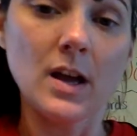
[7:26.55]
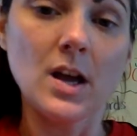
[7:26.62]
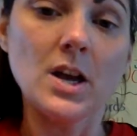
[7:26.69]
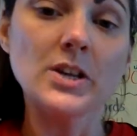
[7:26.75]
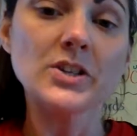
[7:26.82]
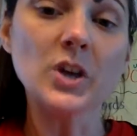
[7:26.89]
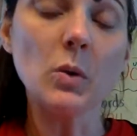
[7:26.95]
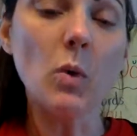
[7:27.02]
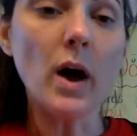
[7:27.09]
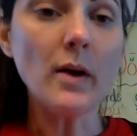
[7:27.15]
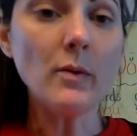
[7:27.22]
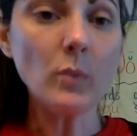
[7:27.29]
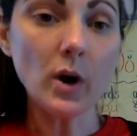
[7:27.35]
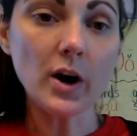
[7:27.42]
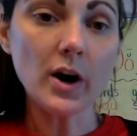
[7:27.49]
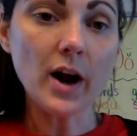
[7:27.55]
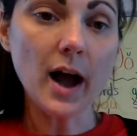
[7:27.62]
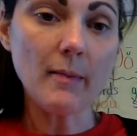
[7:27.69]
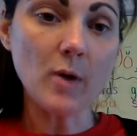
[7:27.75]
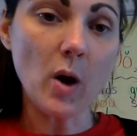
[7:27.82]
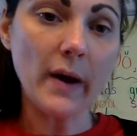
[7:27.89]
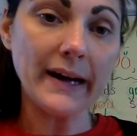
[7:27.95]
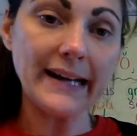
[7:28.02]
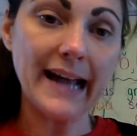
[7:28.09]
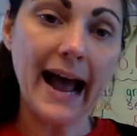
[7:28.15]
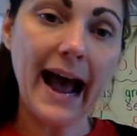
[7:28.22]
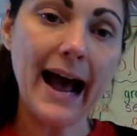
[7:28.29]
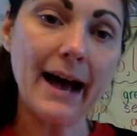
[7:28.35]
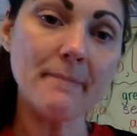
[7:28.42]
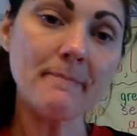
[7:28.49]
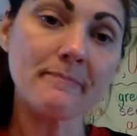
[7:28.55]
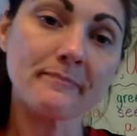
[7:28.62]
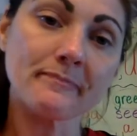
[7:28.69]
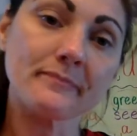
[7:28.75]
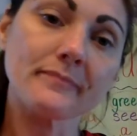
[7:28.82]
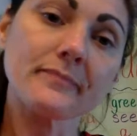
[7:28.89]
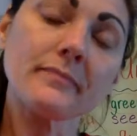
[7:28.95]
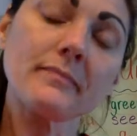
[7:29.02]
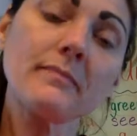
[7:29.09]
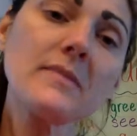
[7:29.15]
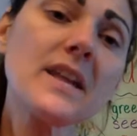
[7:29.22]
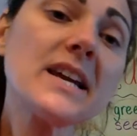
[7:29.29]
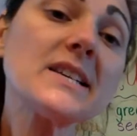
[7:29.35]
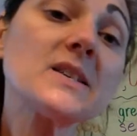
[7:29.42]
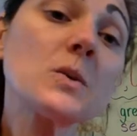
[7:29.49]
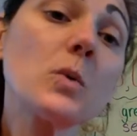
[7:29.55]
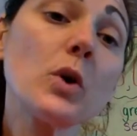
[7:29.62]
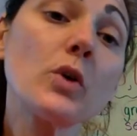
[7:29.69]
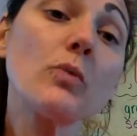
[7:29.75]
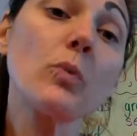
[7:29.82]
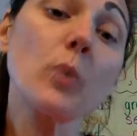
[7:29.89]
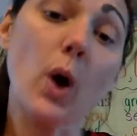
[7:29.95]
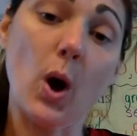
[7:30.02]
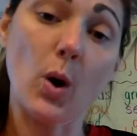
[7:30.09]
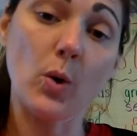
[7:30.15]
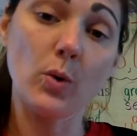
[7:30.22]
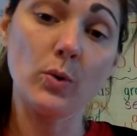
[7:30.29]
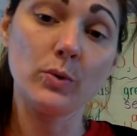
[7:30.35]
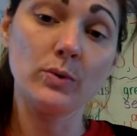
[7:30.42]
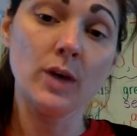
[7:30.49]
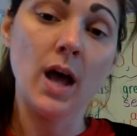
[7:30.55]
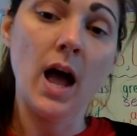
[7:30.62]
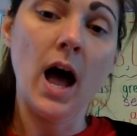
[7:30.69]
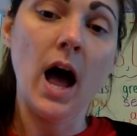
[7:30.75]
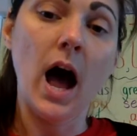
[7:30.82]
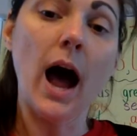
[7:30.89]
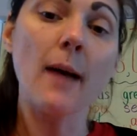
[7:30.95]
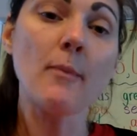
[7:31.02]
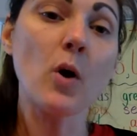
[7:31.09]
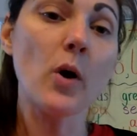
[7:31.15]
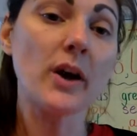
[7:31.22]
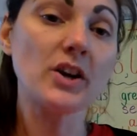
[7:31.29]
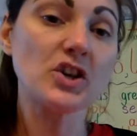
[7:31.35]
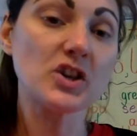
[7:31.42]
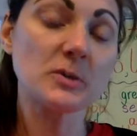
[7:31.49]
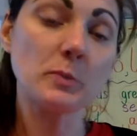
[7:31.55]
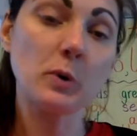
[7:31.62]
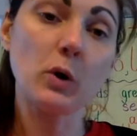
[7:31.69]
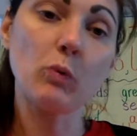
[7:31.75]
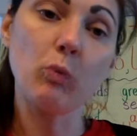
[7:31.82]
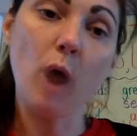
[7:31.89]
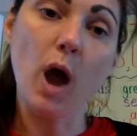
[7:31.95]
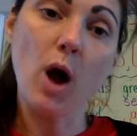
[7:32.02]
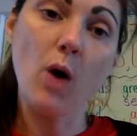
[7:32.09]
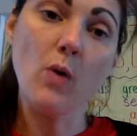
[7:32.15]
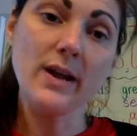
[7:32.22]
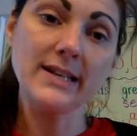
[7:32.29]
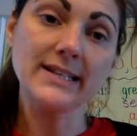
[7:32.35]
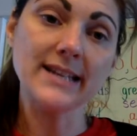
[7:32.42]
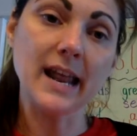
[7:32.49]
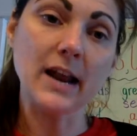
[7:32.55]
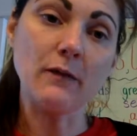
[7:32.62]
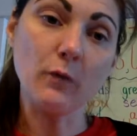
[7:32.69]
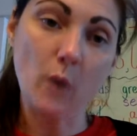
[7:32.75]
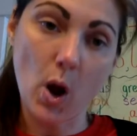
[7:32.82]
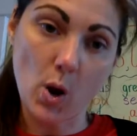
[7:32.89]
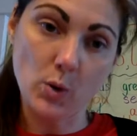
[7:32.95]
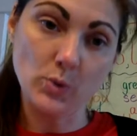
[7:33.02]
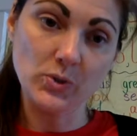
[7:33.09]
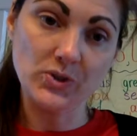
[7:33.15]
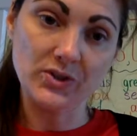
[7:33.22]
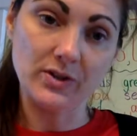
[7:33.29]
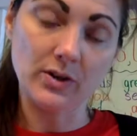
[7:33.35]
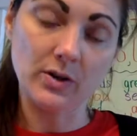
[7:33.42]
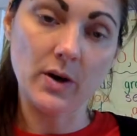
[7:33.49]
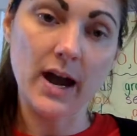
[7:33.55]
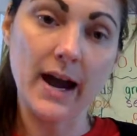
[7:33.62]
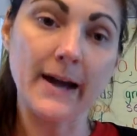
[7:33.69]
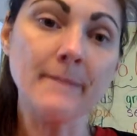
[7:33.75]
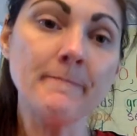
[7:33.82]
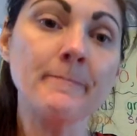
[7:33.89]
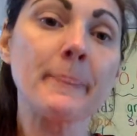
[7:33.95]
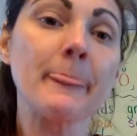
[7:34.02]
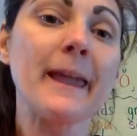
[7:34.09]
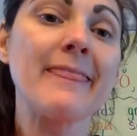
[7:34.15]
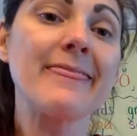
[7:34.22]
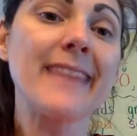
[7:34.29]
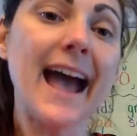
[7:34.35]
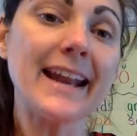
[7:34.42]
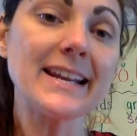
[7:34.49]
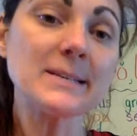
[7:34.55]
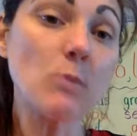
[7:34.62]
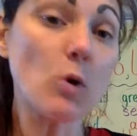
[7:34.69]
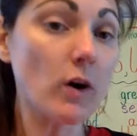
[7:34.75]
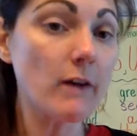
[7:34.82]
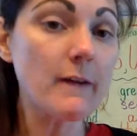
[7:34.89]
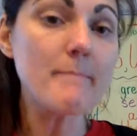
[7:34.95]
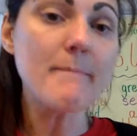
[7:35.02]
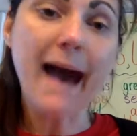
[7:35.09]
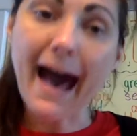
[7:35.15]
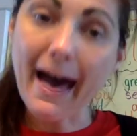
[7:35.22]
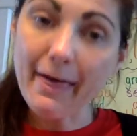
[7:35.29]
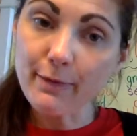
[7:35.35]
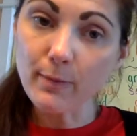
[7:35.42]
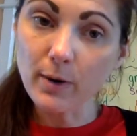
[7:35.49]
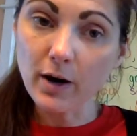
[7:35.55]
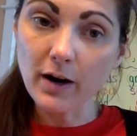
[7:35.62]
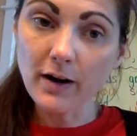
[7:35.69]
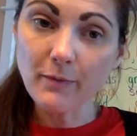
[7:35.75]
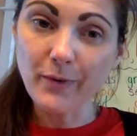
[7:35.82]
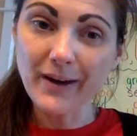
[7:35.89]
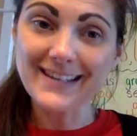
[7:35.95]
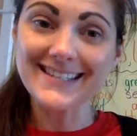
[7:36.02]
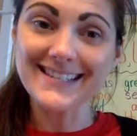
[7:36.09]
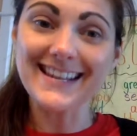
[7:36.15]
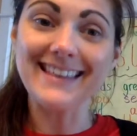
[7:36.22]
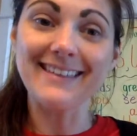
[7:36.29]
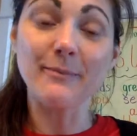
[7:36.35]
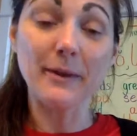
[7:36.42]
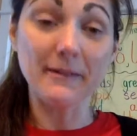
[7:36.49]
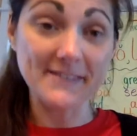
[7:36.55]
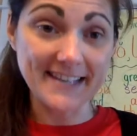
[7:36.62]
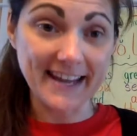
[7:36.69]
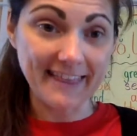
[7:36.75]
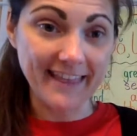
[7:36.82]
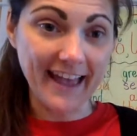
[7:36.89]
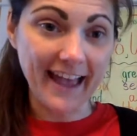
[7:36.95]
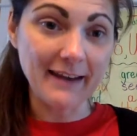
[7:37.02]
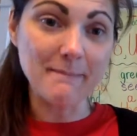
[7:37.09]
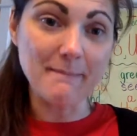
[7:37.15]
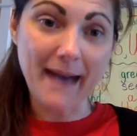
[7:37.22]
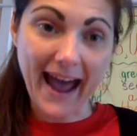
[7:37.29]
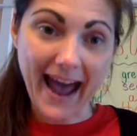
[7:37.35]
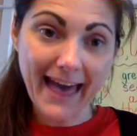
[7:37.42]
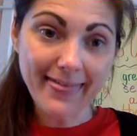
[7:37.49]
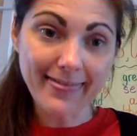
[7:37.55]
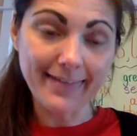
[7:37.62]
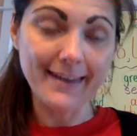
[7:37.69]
So one word I'm going to add is the word row. I'm going to just put row instead of rows, okay? That is more of a math word. We've seen that in math